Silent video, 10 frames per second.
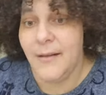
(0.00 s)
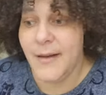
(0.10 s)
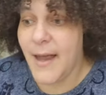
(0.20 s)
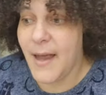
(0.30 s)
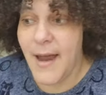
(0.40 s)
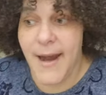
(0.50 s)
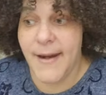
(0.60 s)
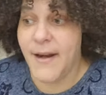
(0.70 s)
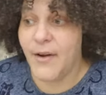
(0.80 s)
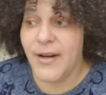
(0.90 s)
That,
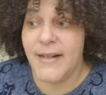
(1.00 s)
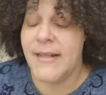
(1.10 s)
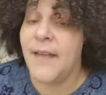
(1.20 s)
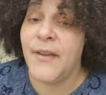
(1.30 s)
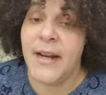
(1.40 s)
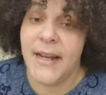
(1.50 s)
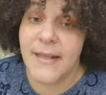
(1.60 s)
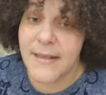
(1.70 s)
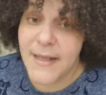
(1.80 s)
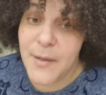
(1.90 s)
and there it's nothing
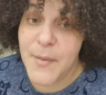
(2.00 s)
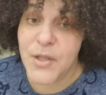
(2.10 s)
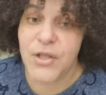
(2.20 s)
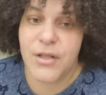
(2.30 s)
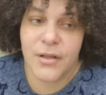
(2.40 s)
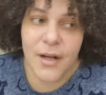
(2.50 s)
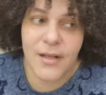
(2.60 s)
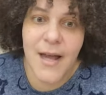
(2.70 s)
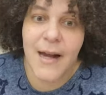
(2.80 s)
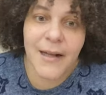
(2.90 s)
against them. It's just it's
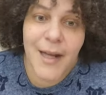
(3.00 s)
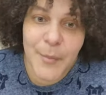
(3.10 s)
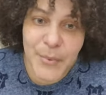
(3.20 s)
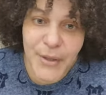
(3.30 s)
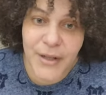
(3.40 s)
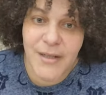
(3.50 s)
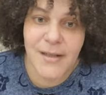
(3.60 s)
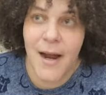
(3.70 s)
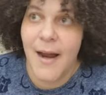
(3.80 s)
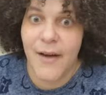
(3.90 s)
kind of like books.
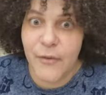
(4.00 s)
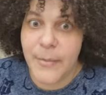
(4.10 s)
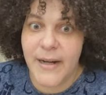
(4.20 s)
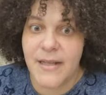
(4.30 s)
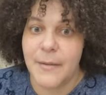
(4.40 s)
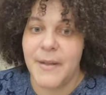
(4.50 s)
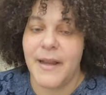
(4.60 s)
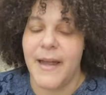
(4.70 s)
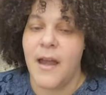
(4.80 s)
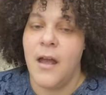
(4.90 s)
Not everybody's going to be
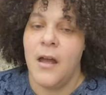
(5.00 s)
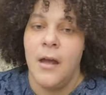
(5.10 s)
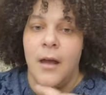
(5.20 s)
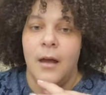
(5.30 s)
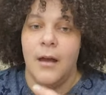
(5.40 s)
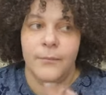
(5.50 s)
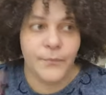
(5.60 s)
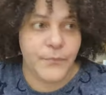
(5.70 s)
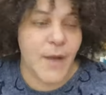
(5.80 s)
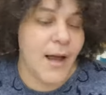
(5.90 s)
like
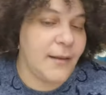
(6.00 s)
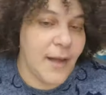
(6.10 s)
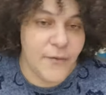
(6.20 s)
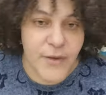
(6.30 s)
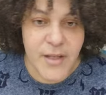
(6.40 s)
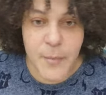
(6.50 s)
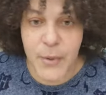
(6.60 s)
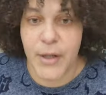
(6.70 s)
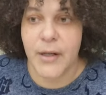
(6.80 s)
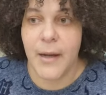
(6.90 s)
I love this book.